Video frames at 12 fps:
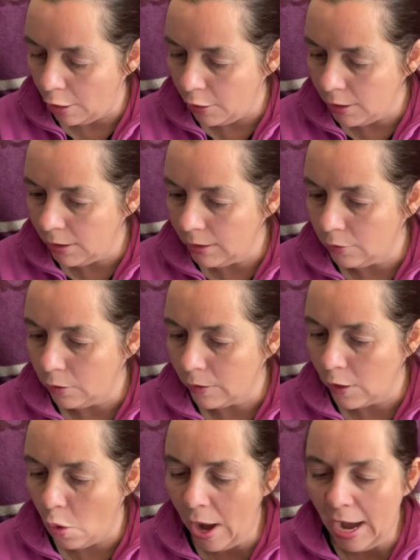This is
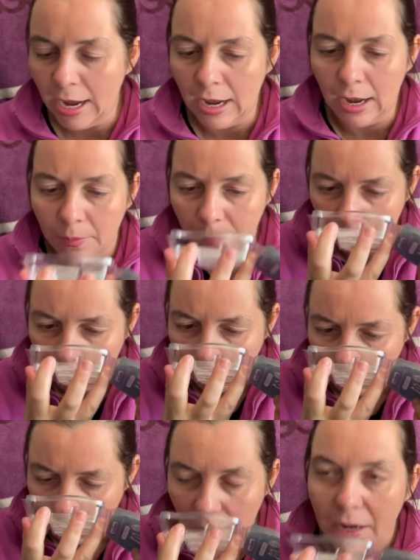also
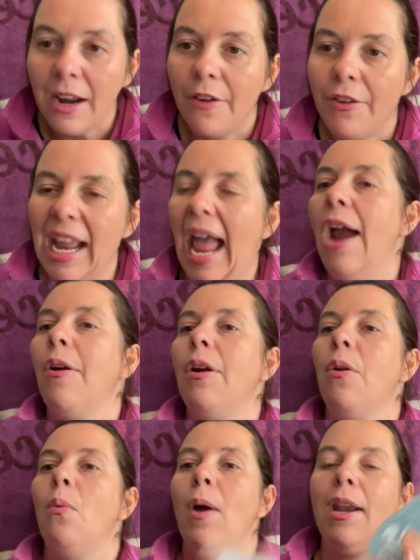another
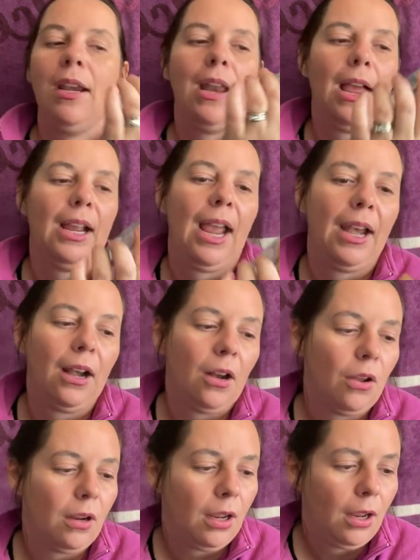Currant one in our
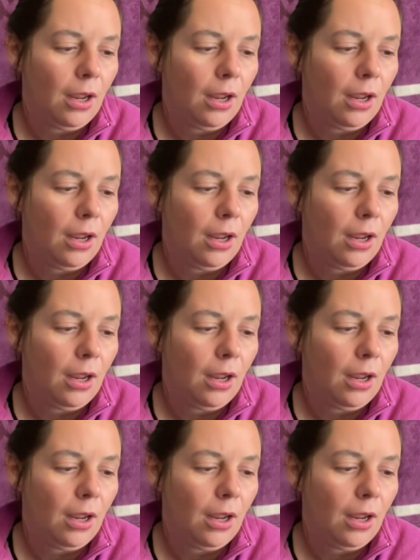catalogue.